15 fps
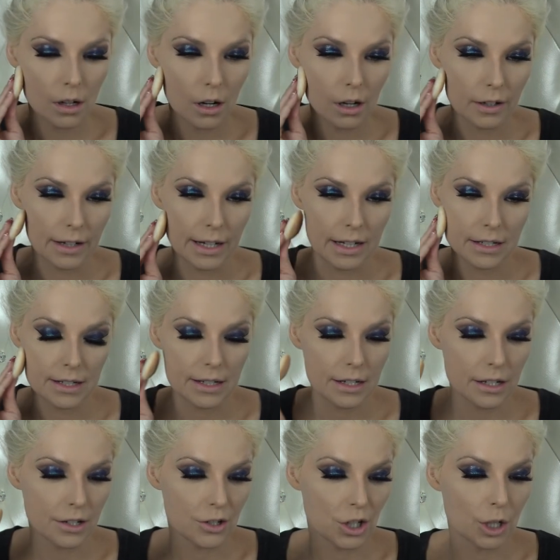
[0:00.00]
Alright,
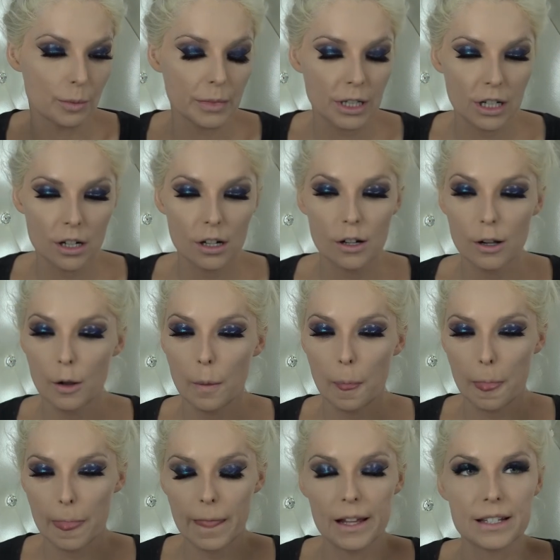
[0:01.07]

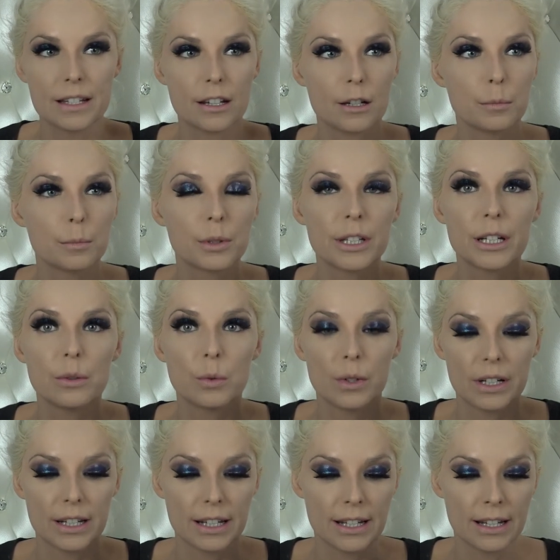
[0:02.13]
Dermacol is a complete
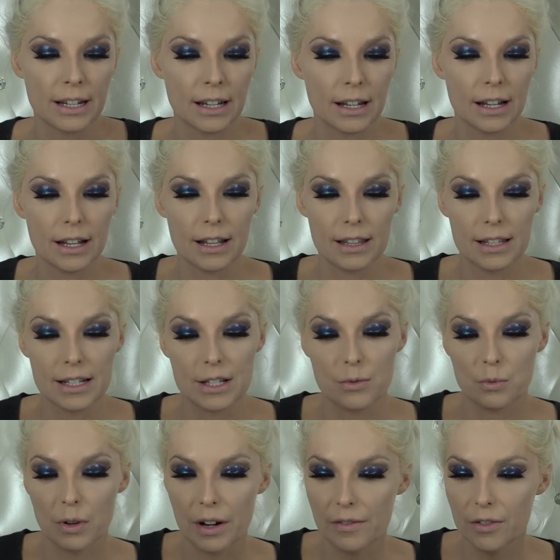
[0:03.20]
win.
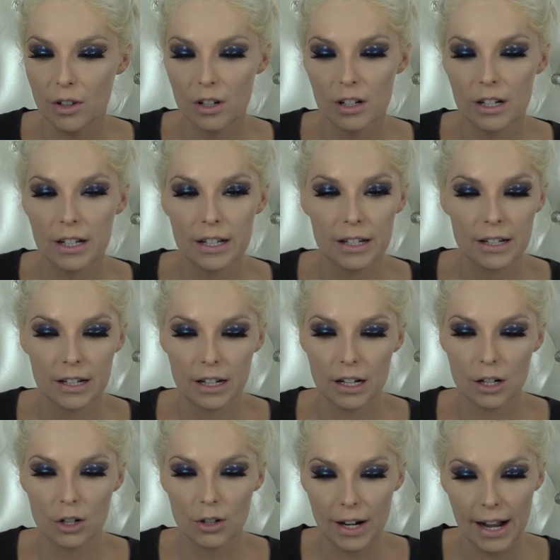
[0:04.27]
This
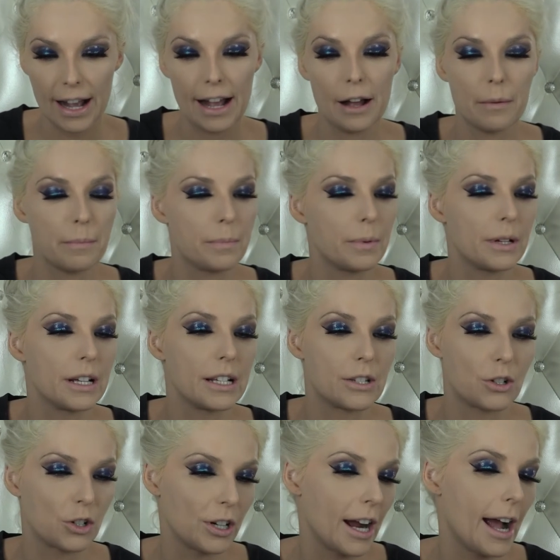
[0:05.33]
Revlon crap
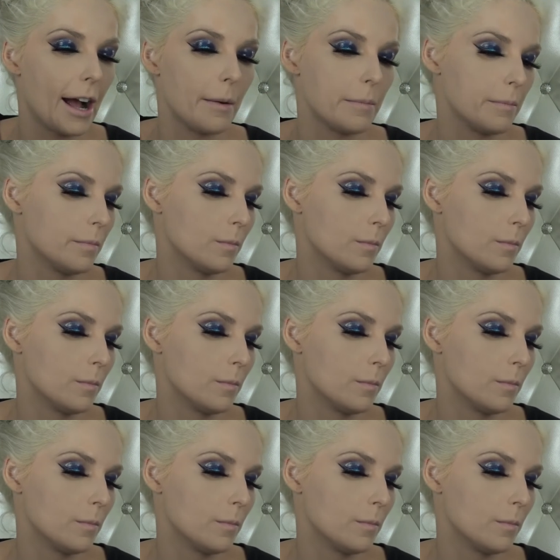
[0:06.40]
is crap.